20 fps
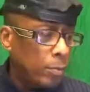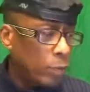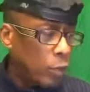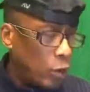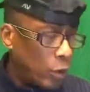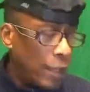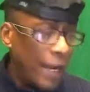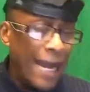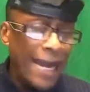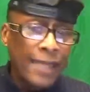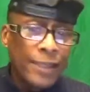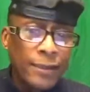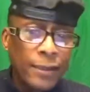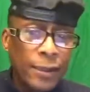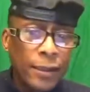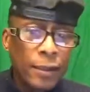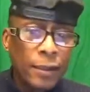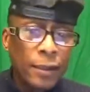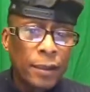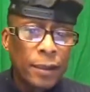Good
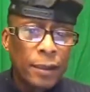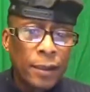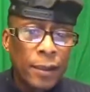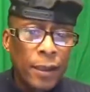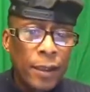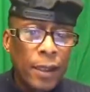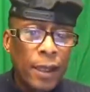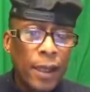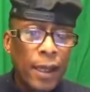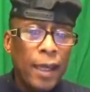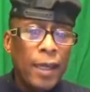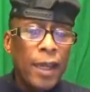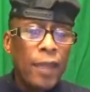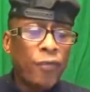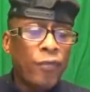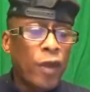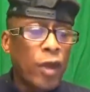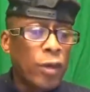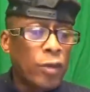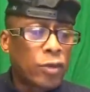idea. And I
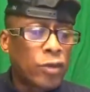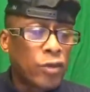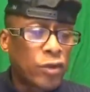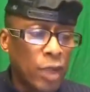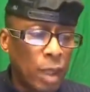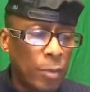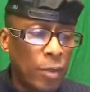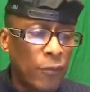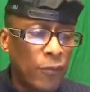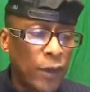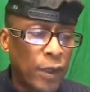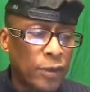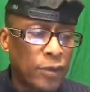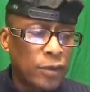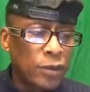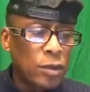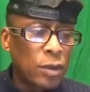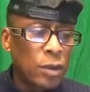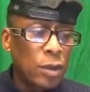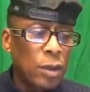think some of
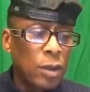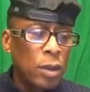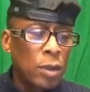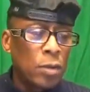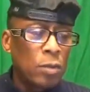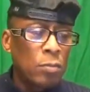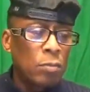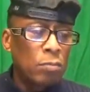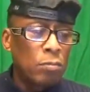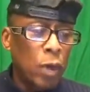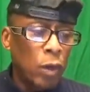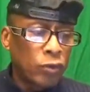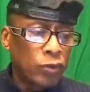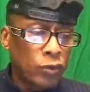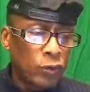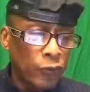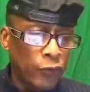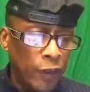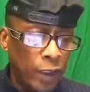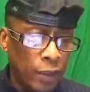us,
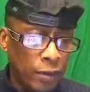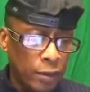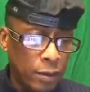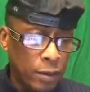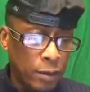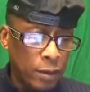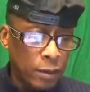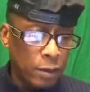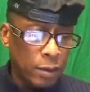most of us,